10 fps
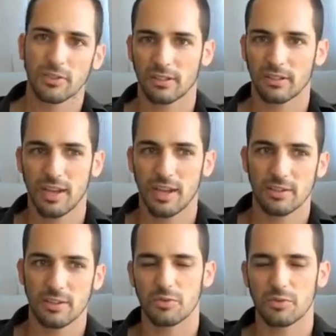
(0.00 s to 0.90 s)
Like, say,
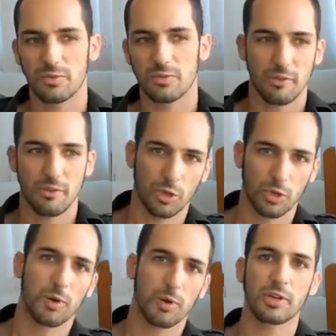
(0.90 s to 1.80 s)
you have a
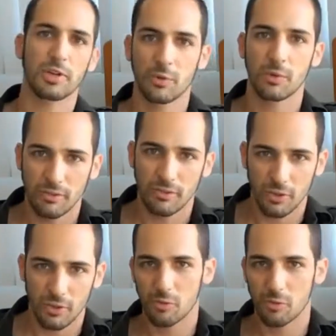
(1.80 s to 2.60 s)
work party or whatever.